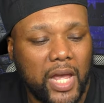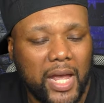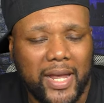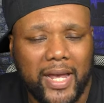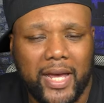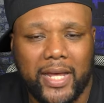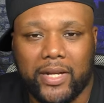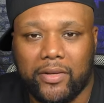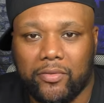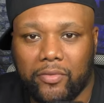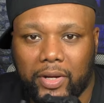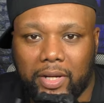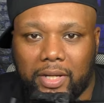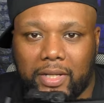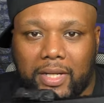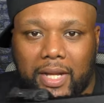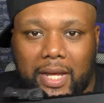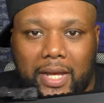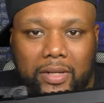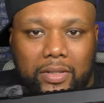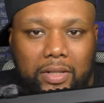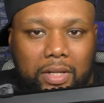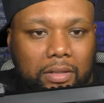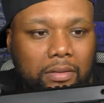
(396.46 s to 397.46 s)
got it written
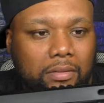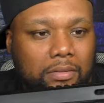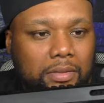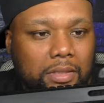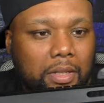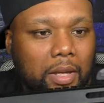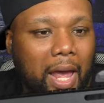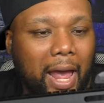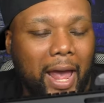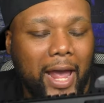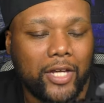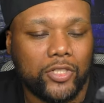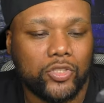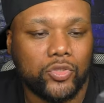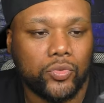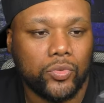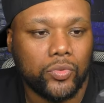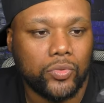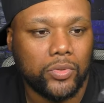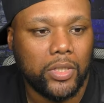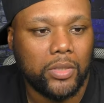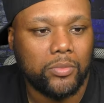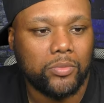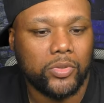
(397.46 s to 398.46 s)
down, the
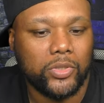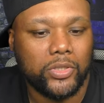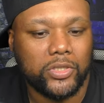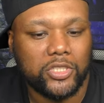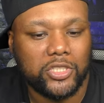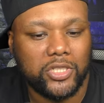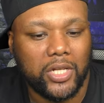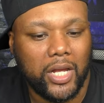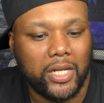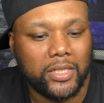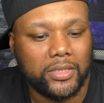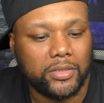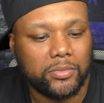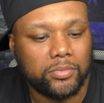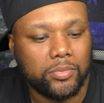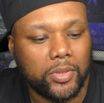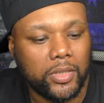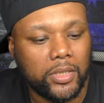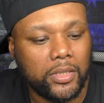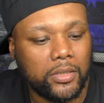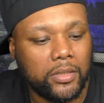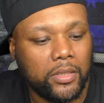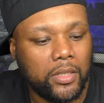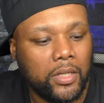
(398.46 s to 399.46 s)
actual number of shots,
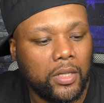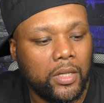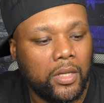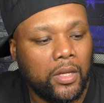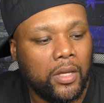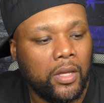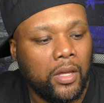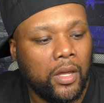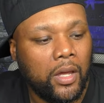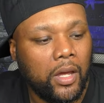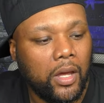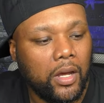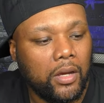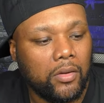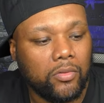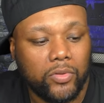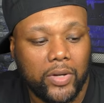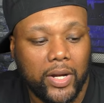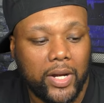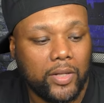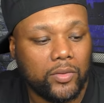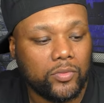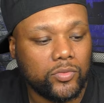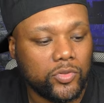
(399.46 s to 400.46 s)
but
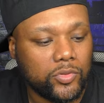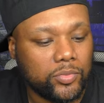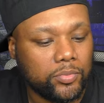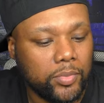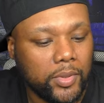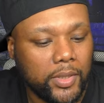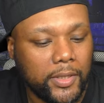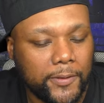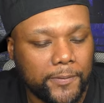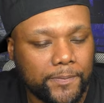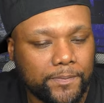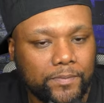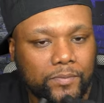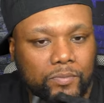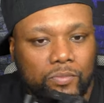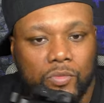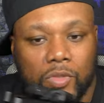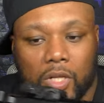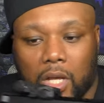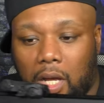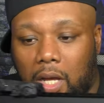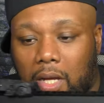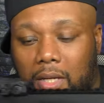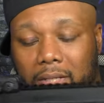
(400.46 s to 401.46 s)
rounds. But
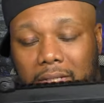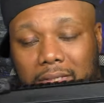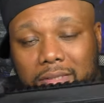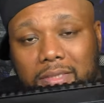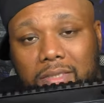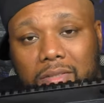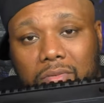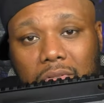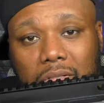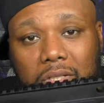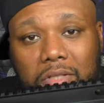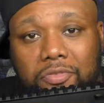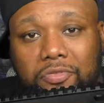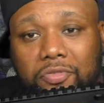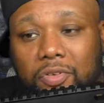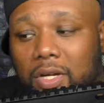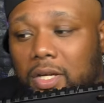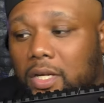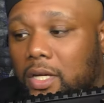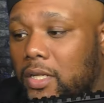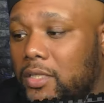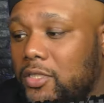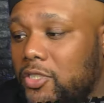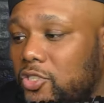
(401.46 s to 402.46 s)
this is a really
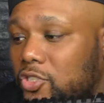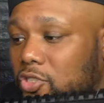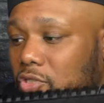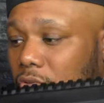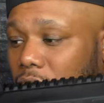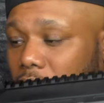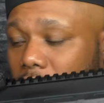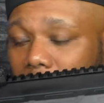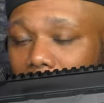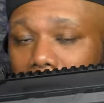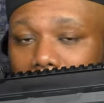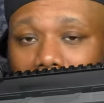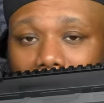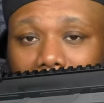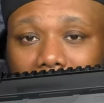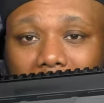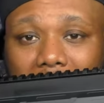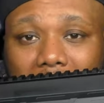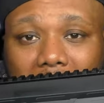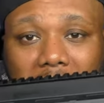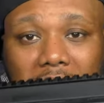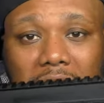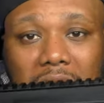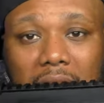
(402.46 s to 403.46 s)
fun gun to shoot. I
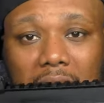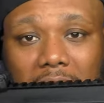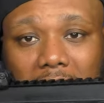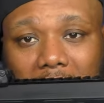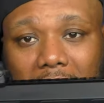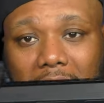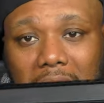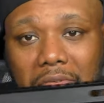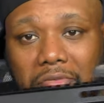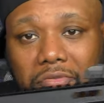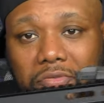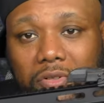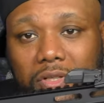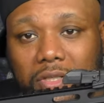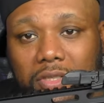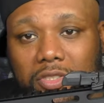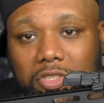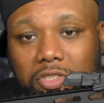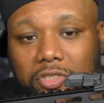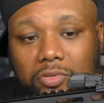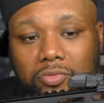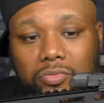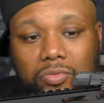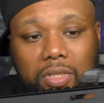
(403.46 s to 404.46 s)
definitely had a lot of fun
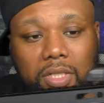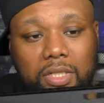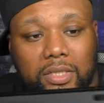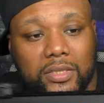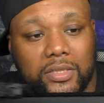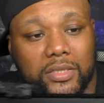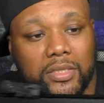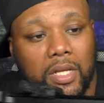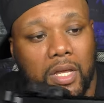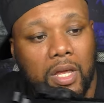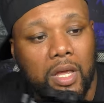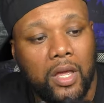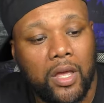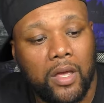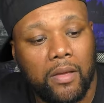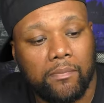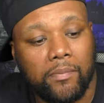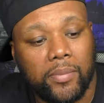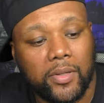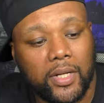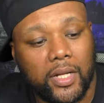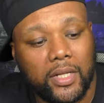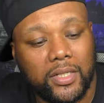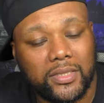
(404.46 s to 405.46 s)
shooting this.
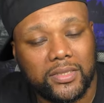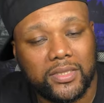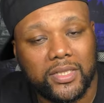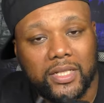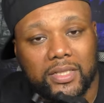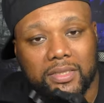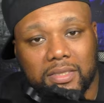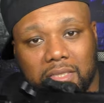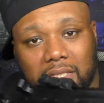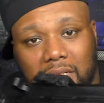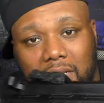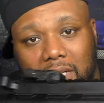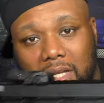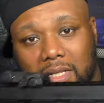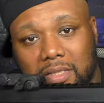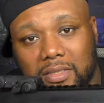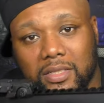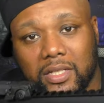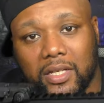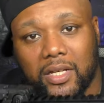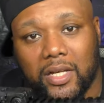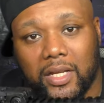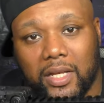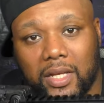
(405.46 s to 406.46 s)
But let's get into the next
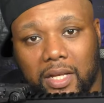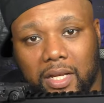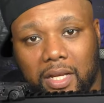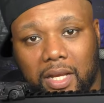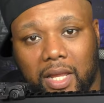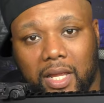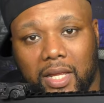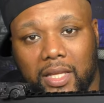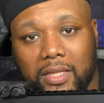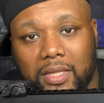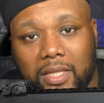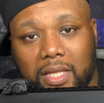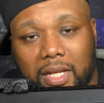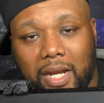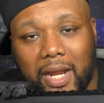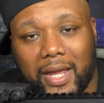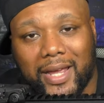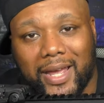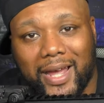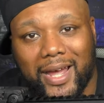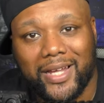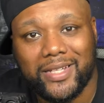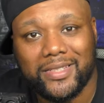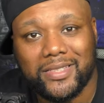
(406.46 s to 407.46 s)
gun that I
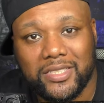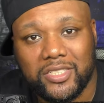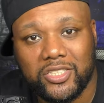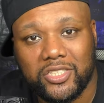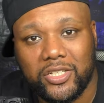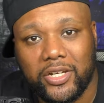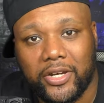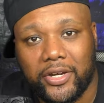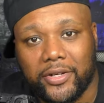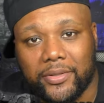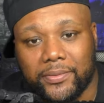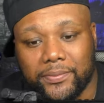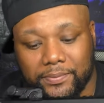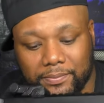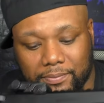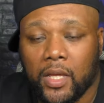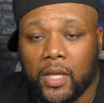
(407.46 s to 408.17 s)
got this year.